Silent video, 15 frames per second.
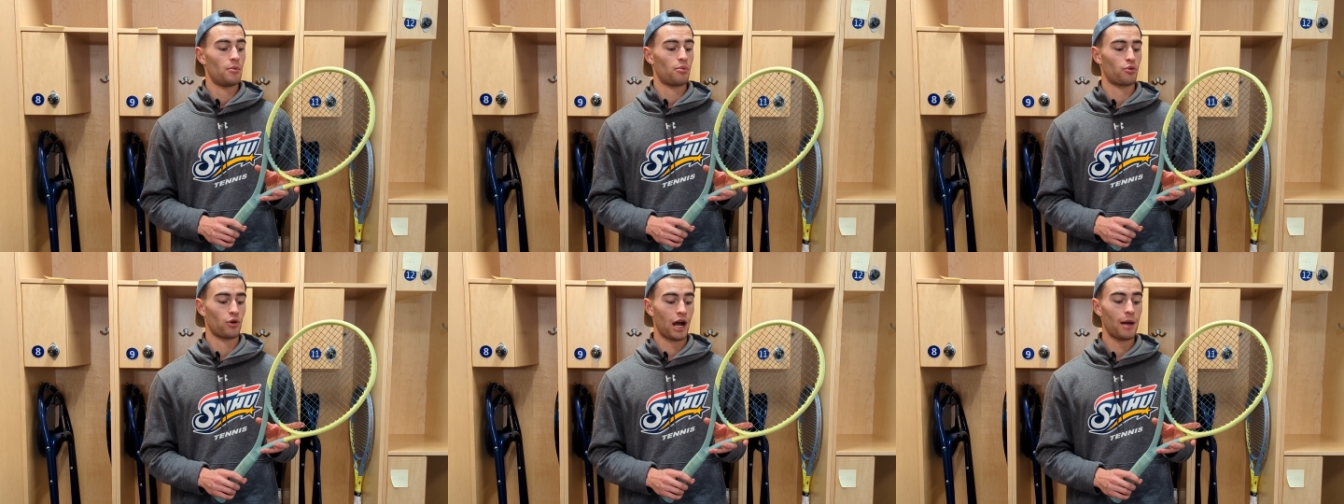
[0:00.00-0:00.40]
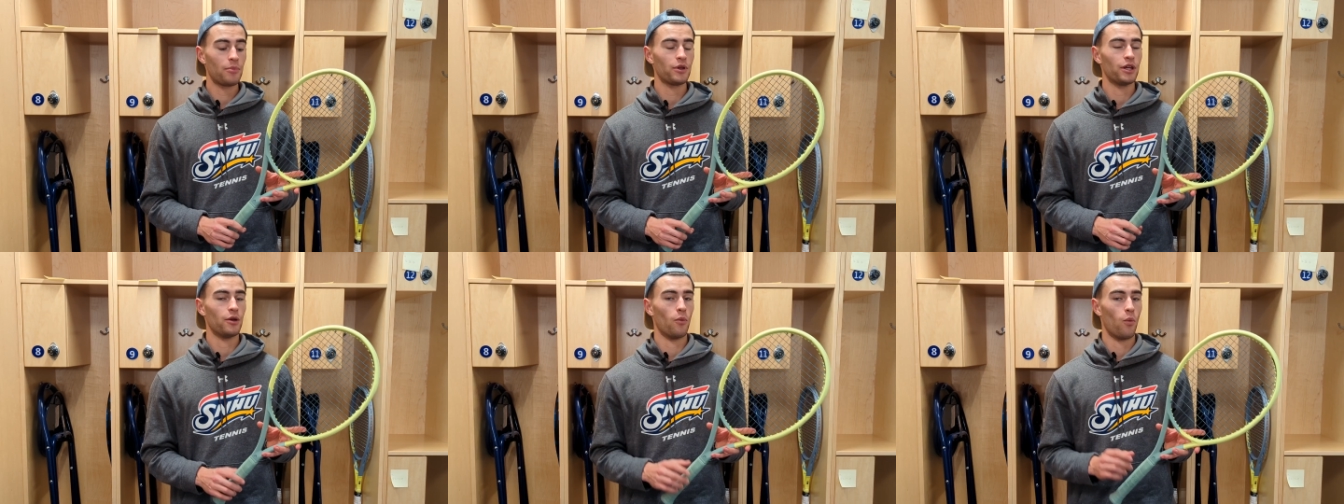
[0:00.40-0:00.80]

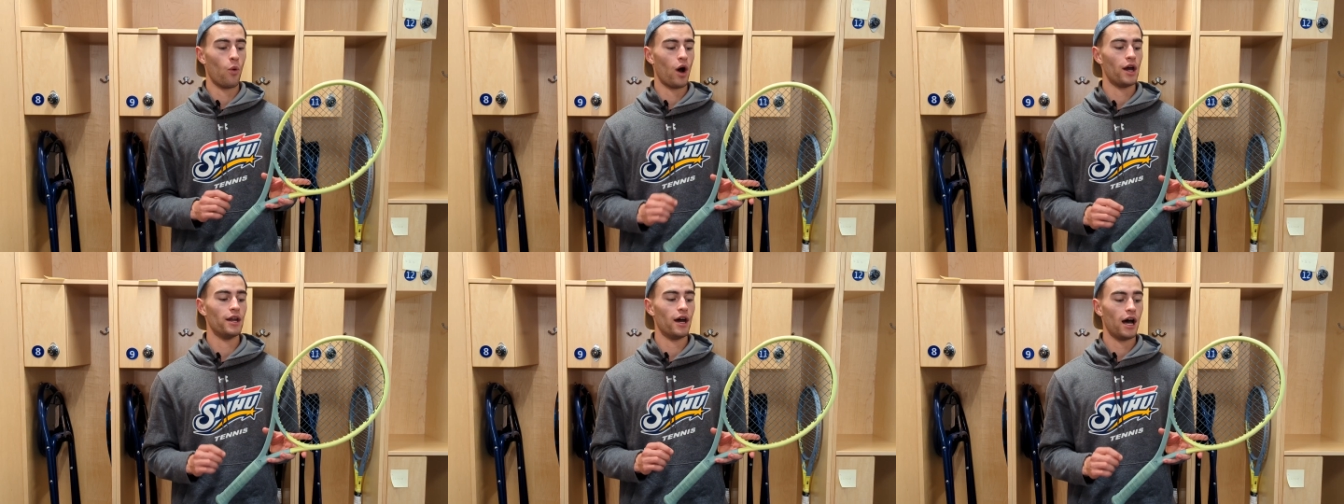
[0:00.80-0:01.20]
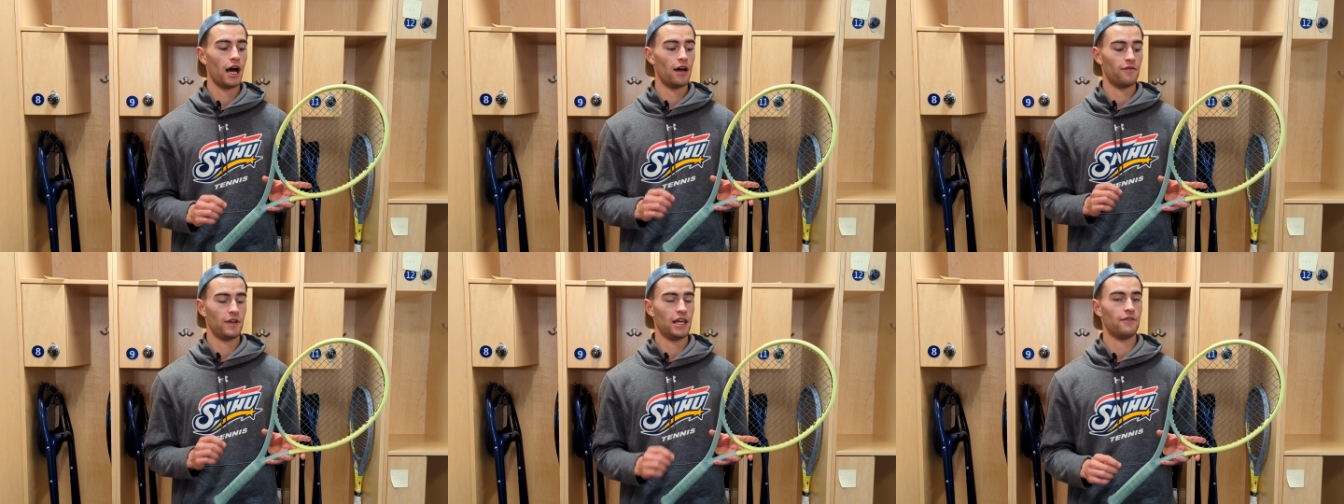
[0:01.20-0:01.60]
probably one
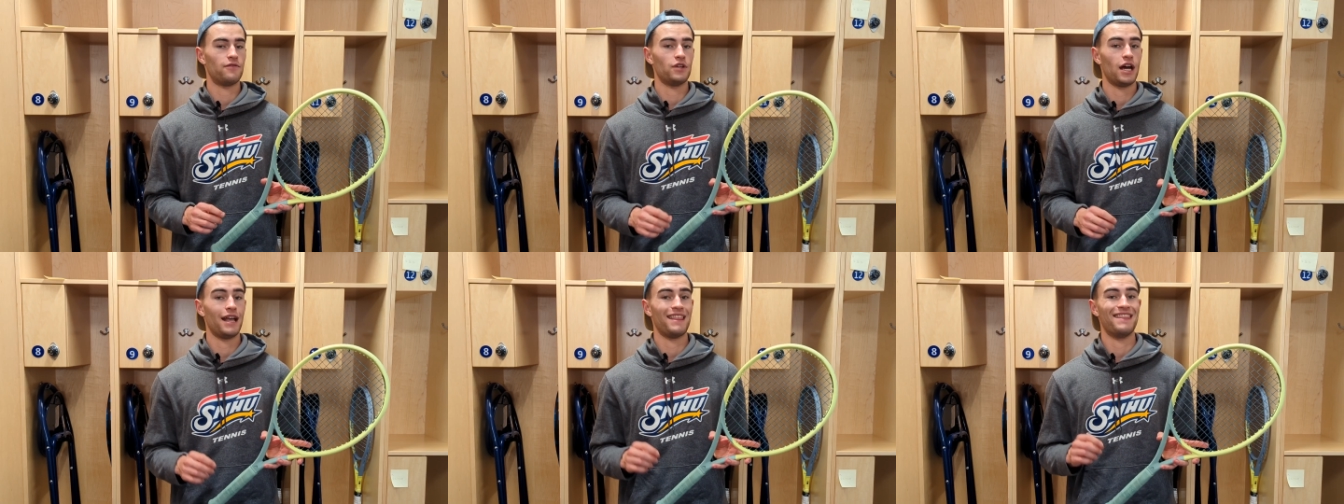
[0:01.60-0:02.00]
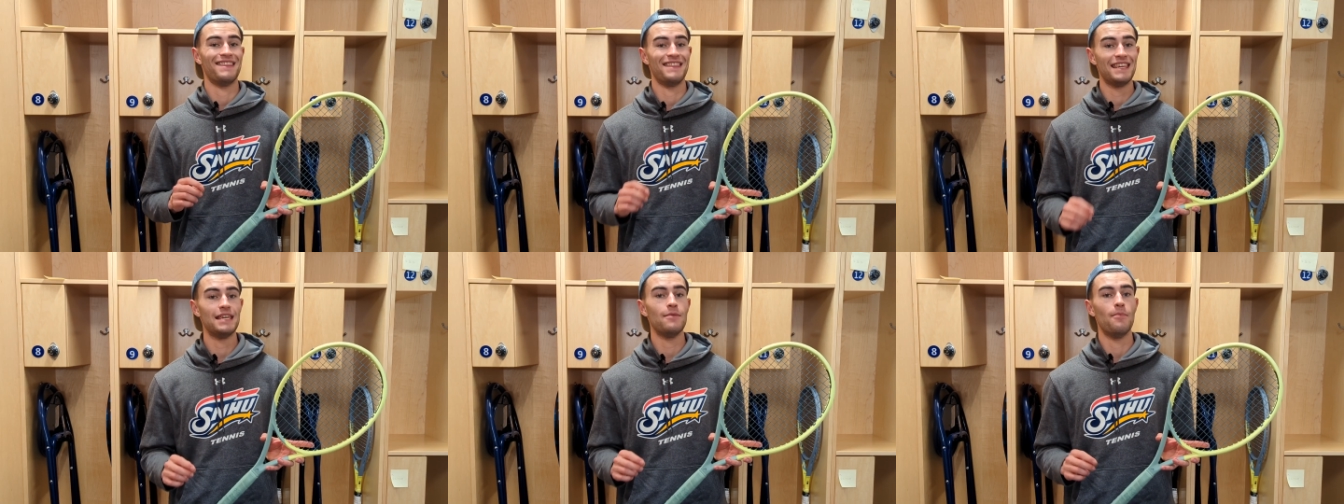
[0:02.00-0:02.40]
of, if
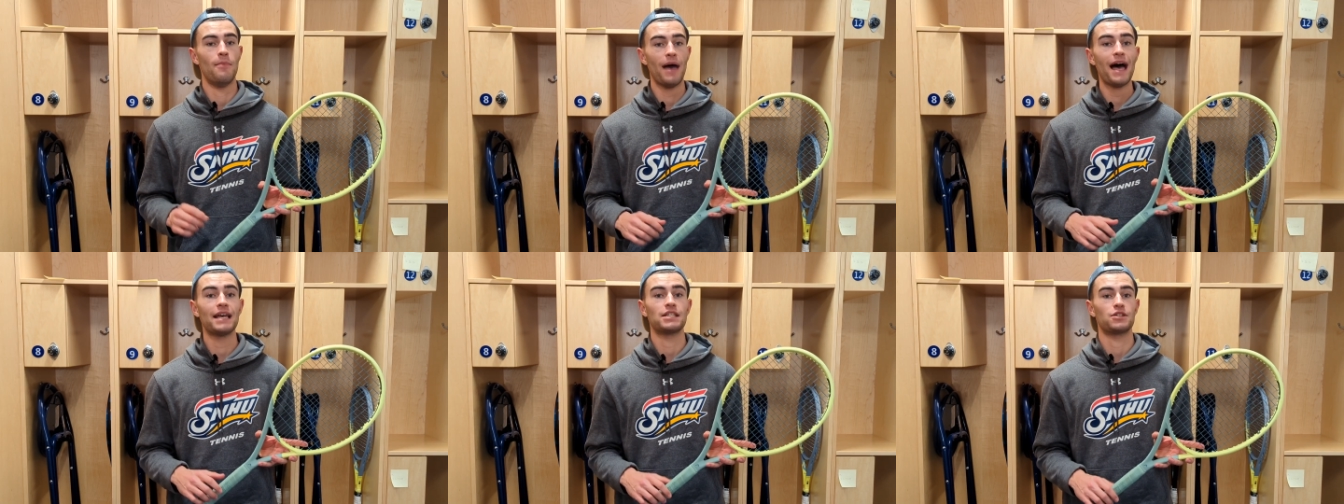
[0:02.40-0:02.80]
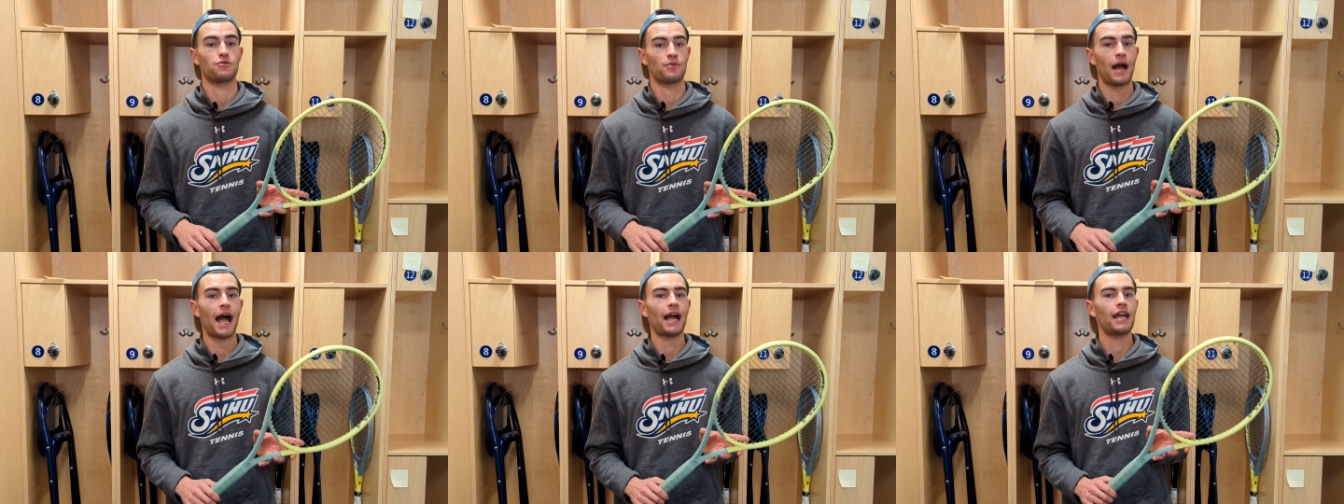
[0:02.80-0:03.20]
not the best
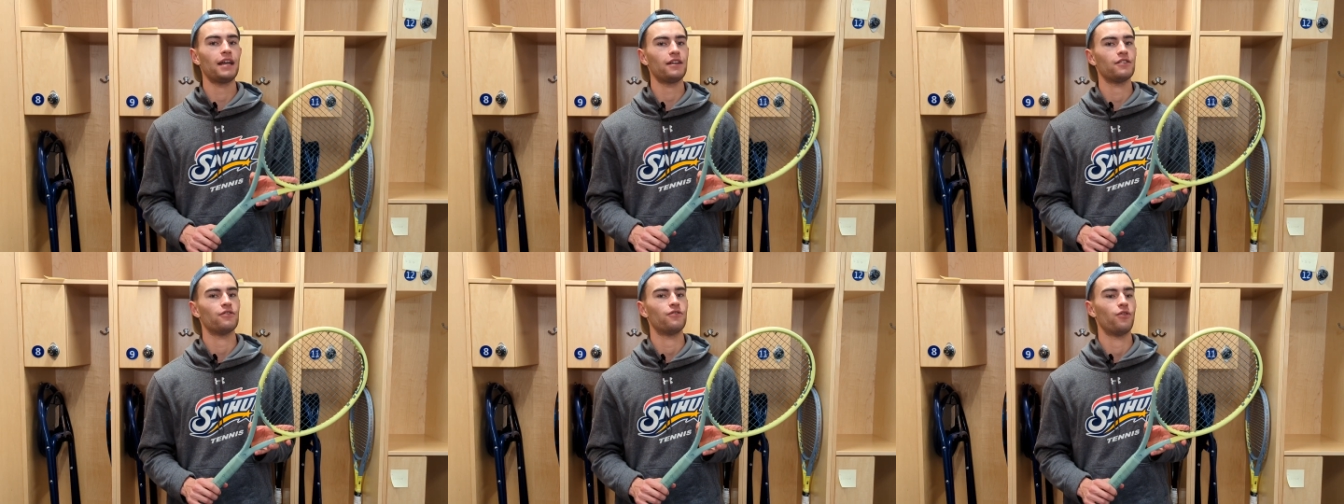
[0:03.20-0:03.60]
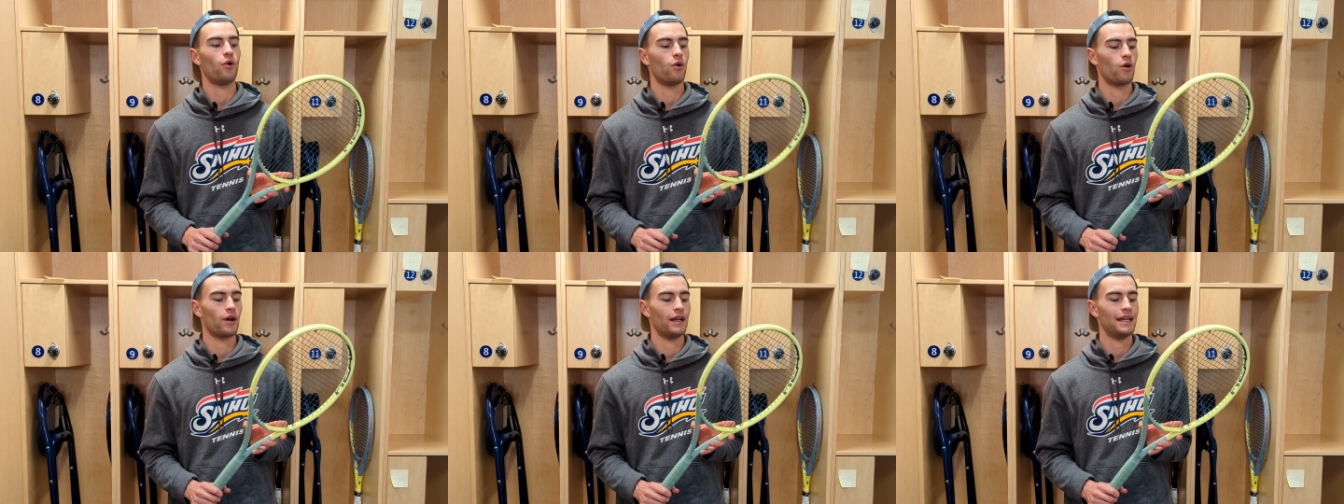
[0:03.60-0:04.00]
racket
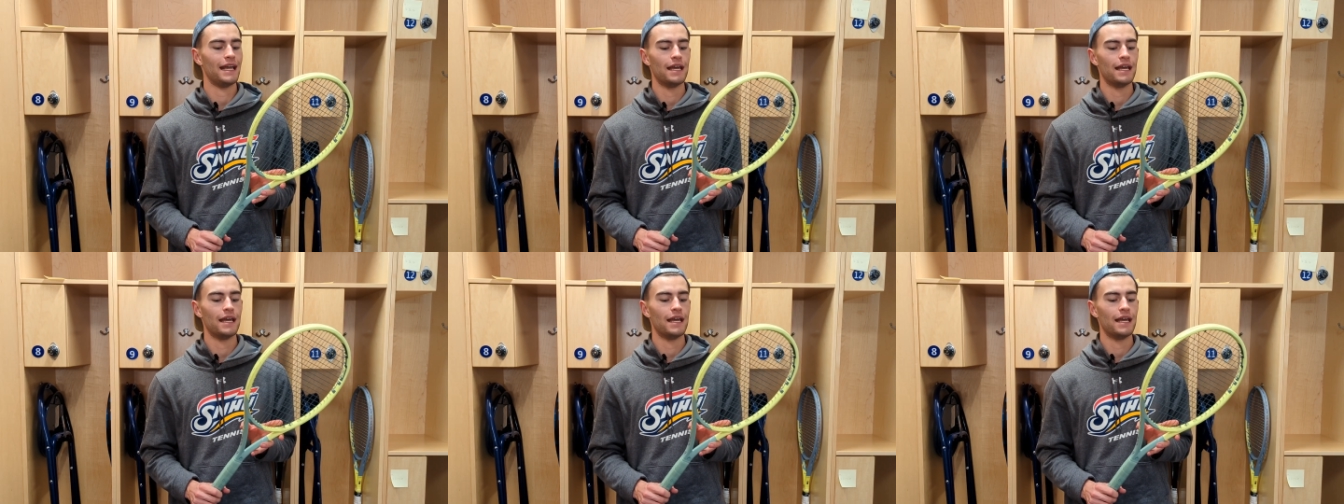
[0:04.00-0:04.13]
for